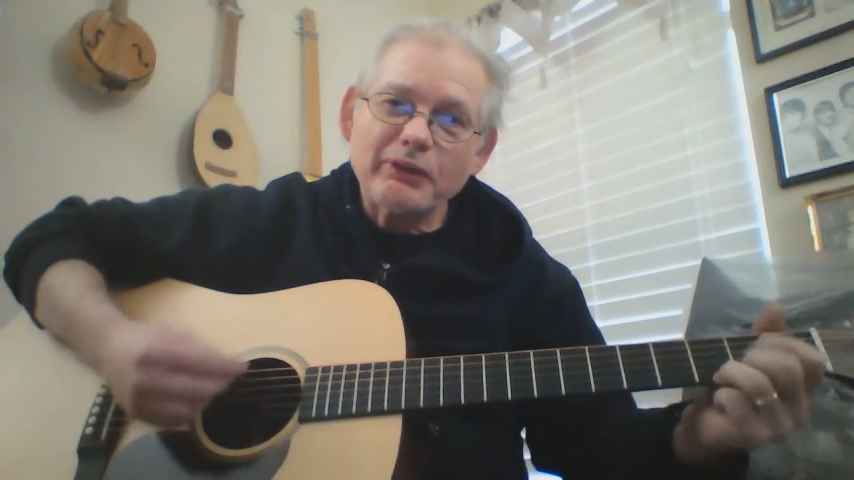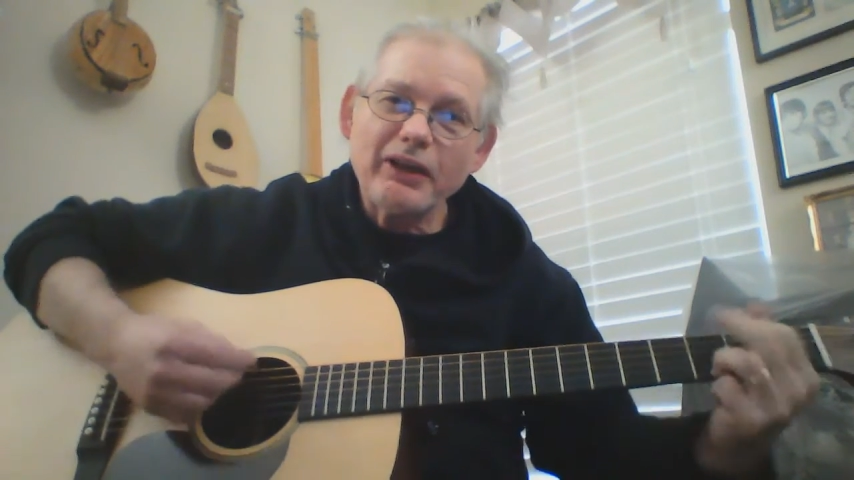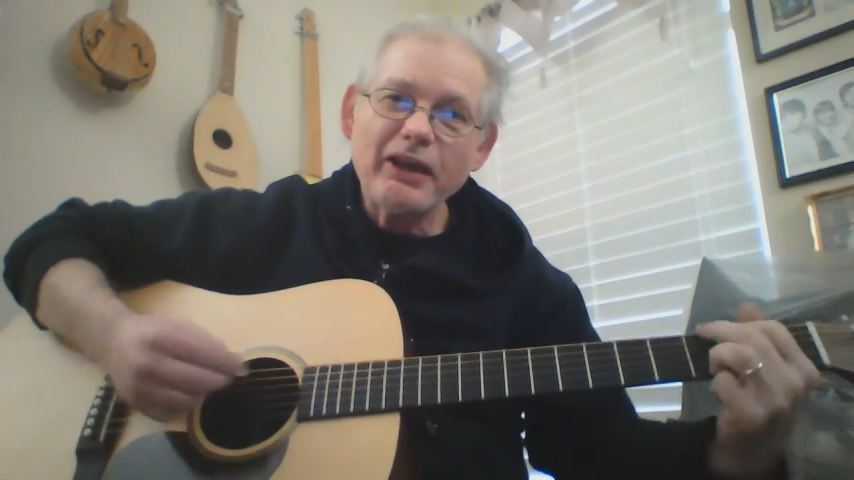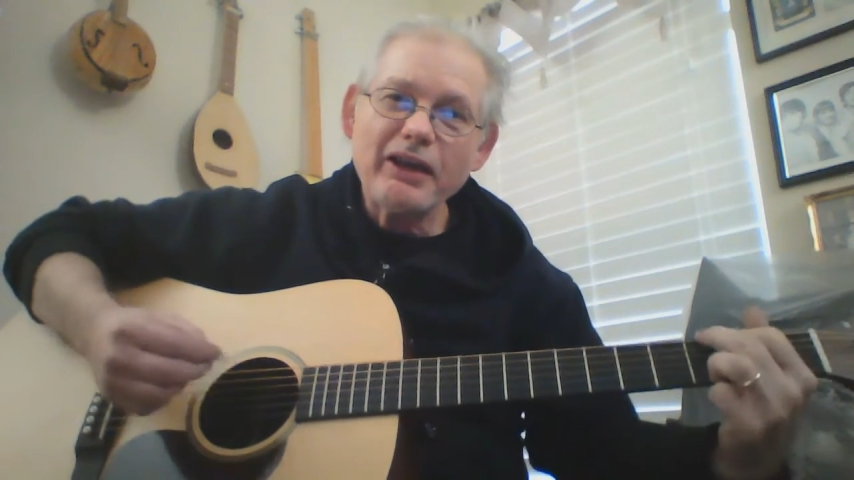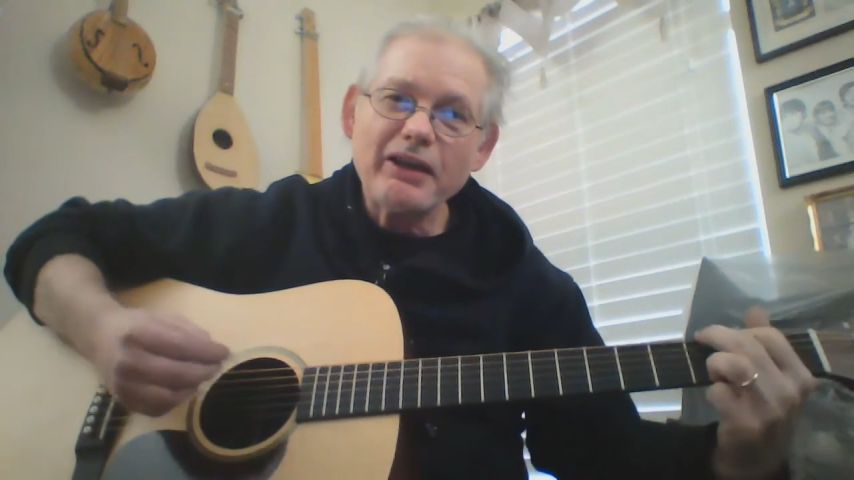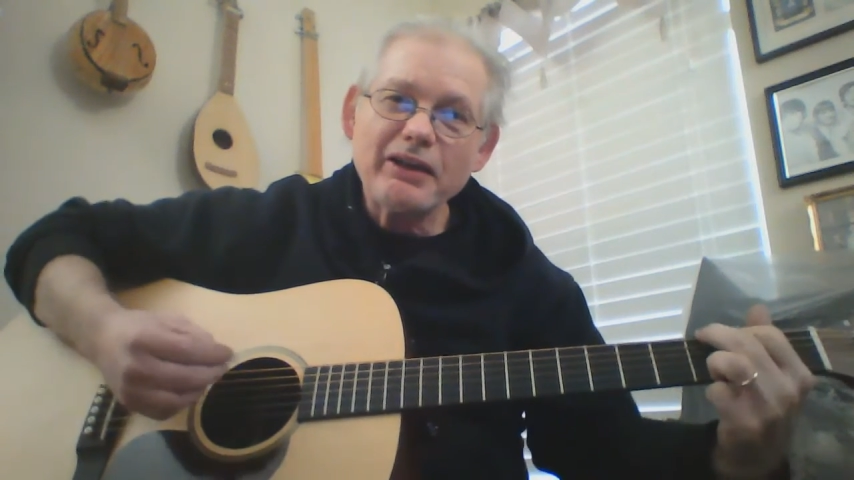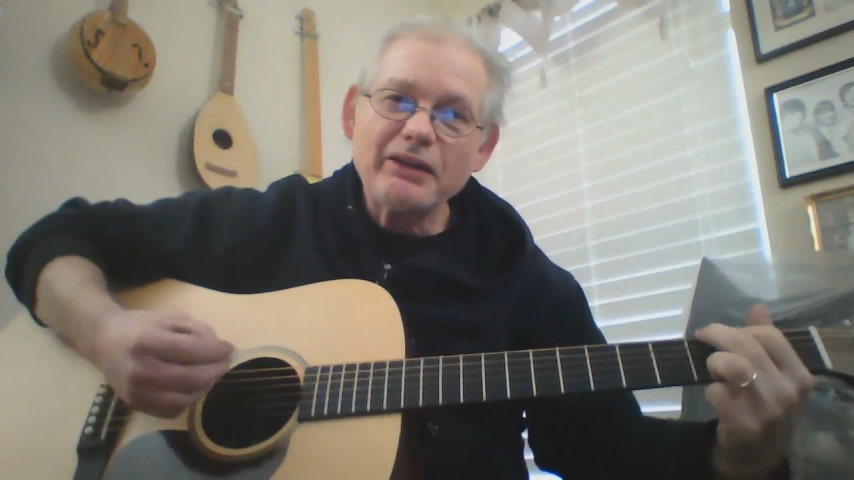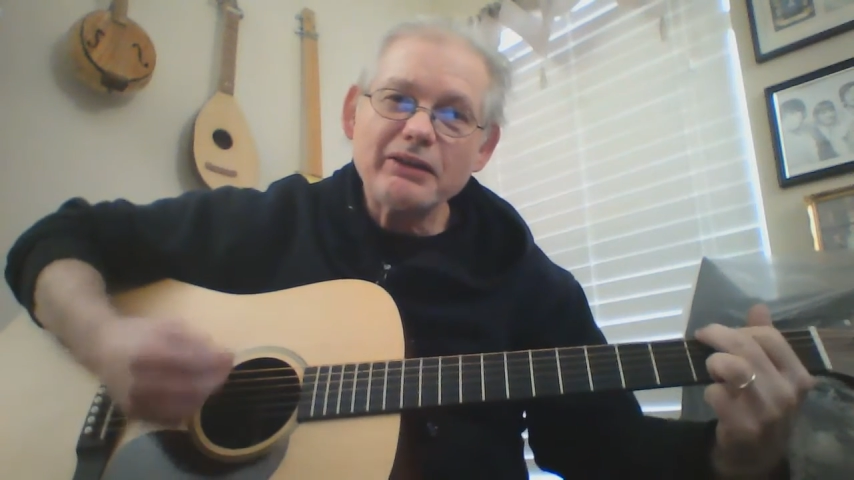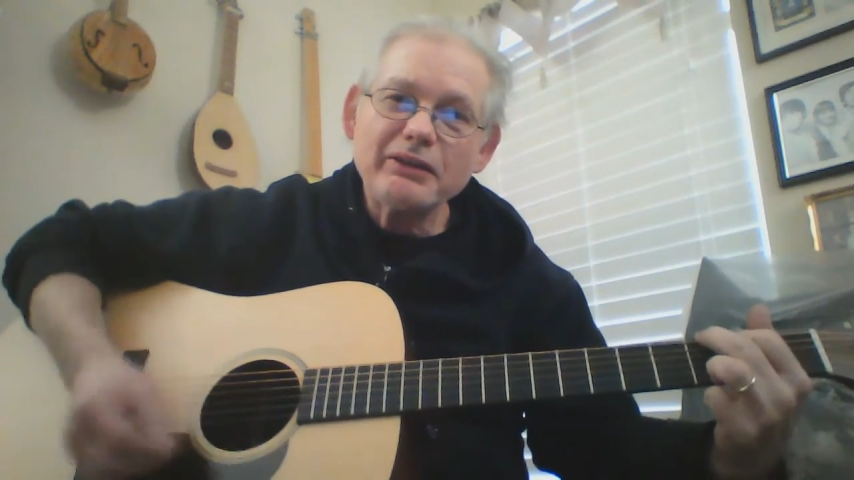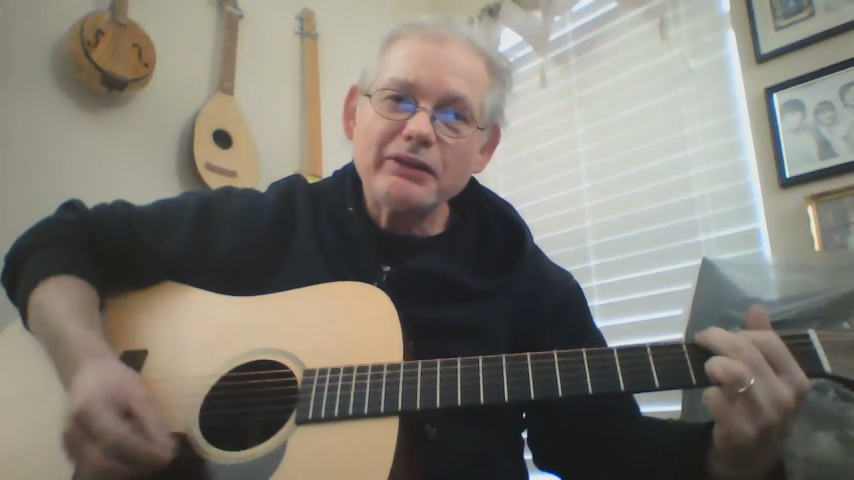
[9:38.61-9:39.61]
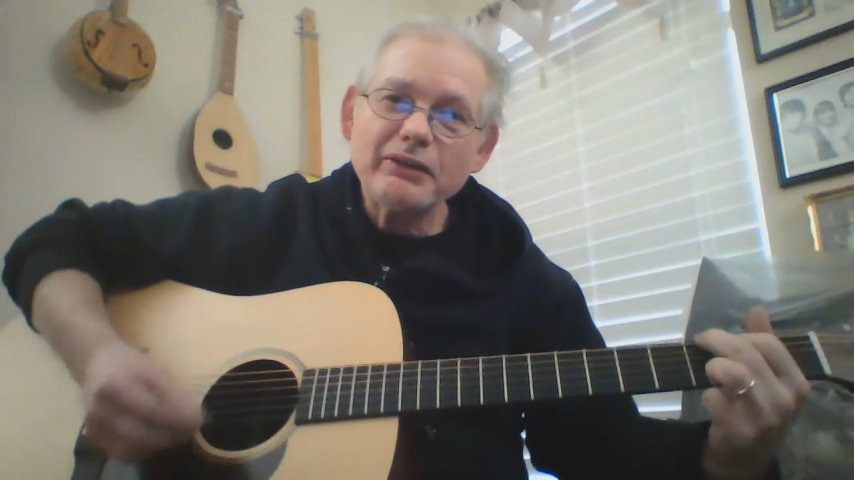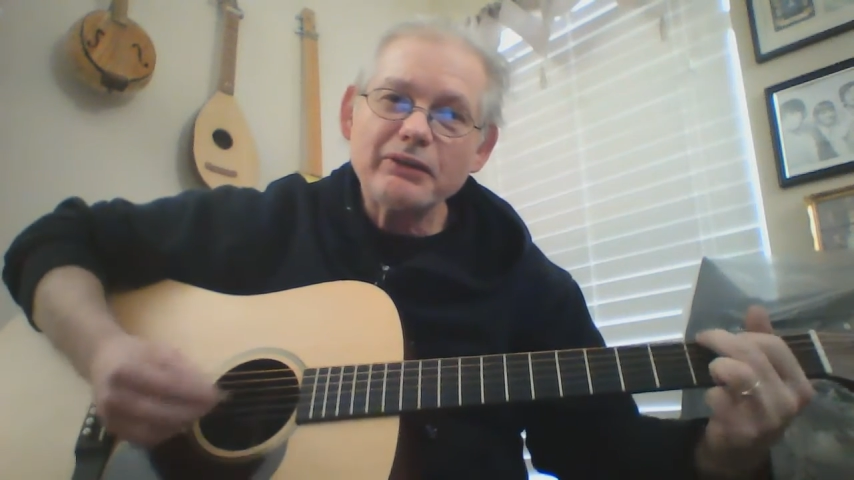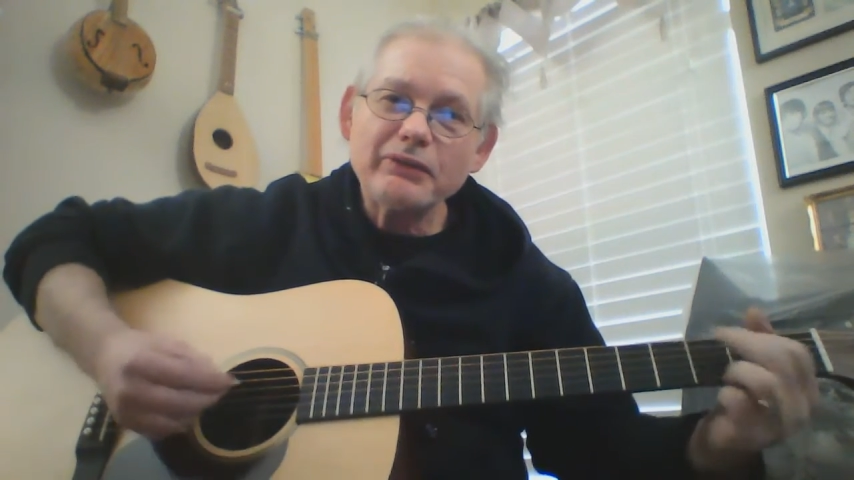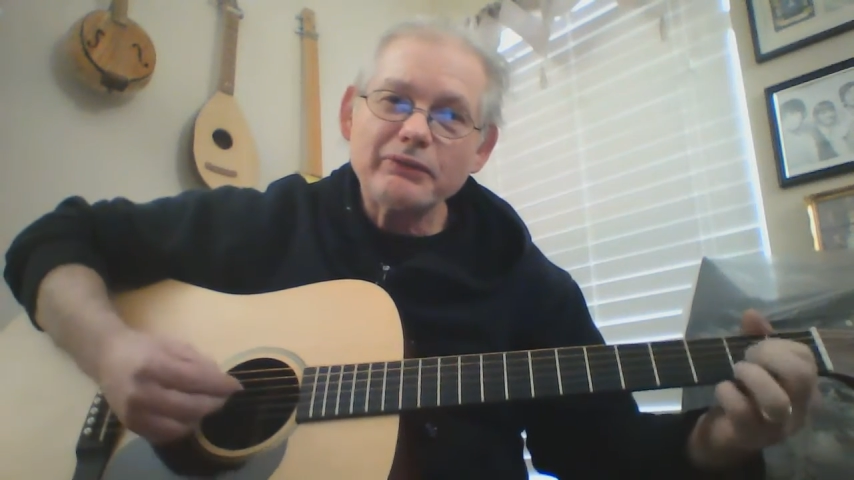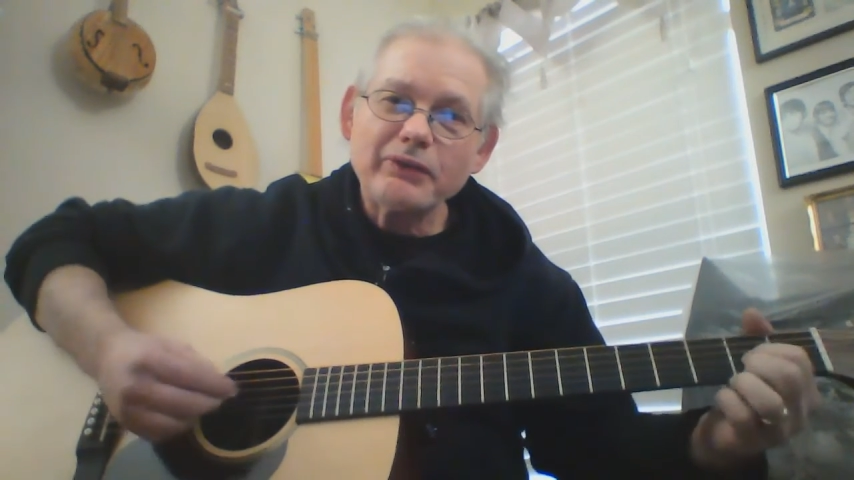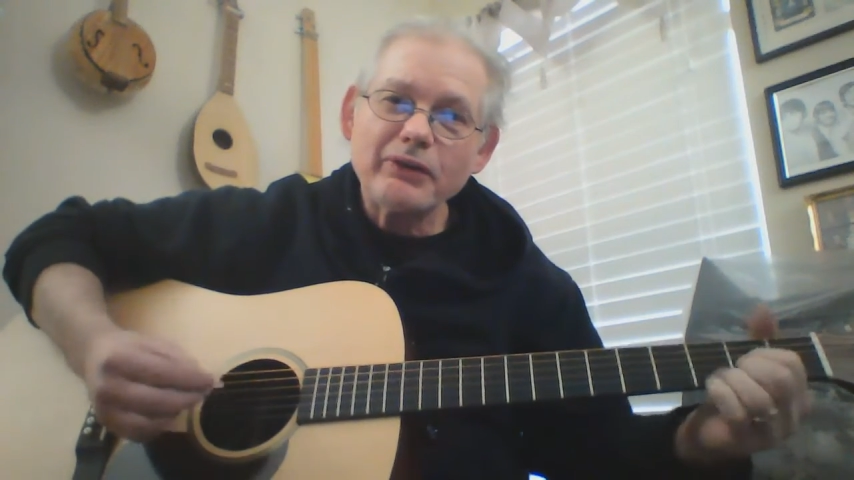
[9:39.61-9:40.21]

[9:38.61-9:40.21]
had a farm,